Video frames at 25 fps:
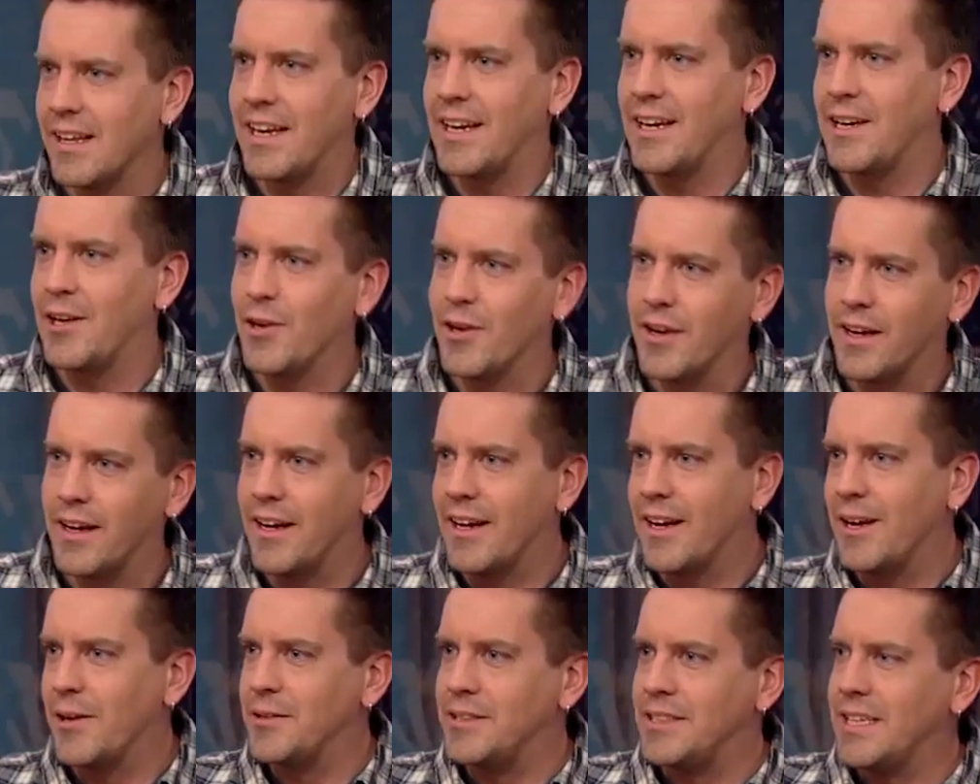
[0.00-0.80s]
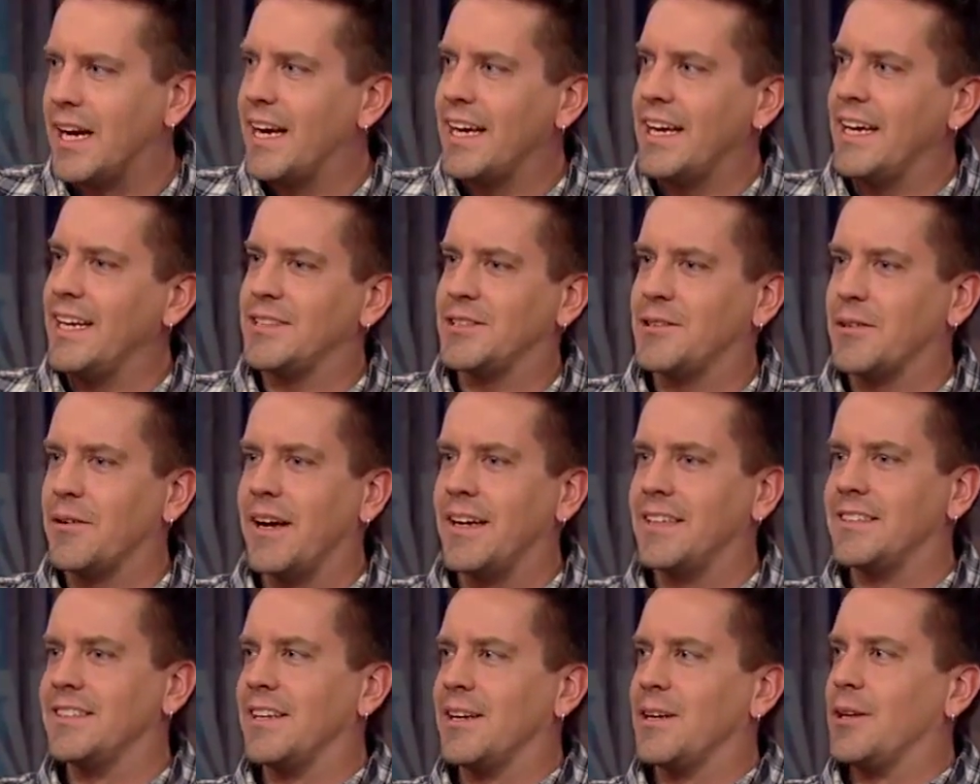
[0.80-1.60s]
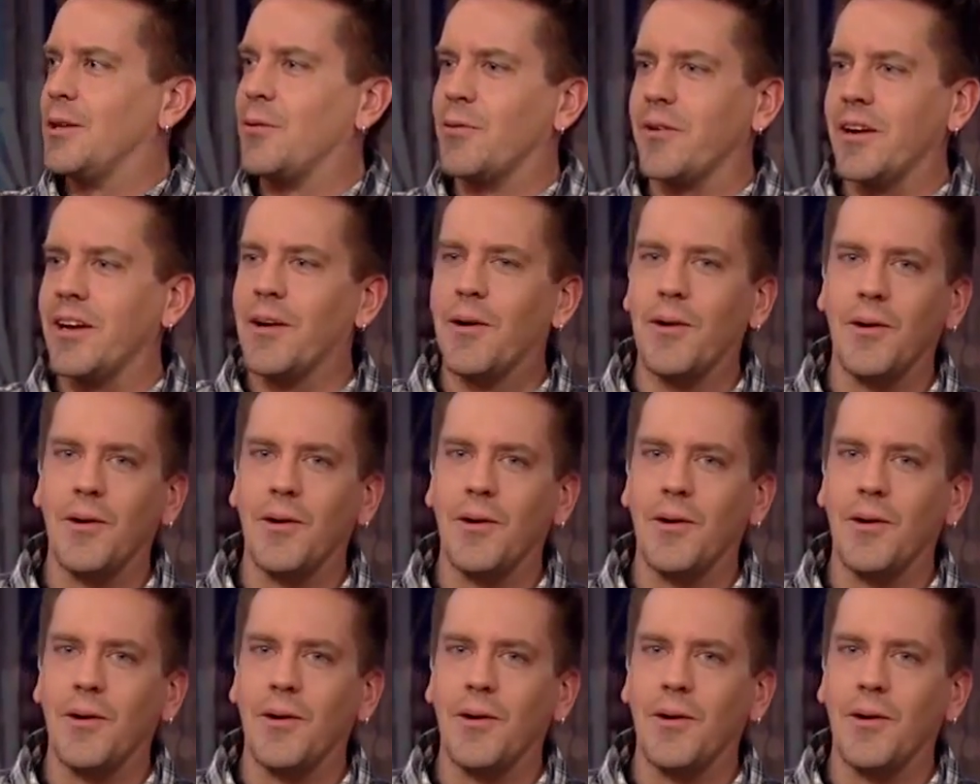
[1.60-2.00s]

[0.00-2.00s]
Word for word: like you're going to go dye Easter eggs in a glory